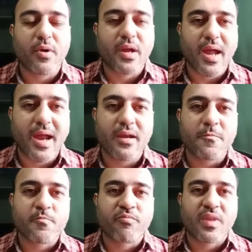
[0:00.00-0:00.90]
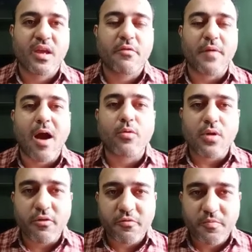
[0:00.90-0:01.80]
And if out
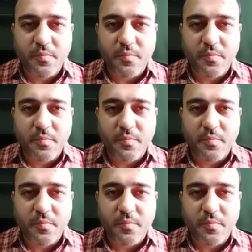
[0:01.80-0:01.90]
of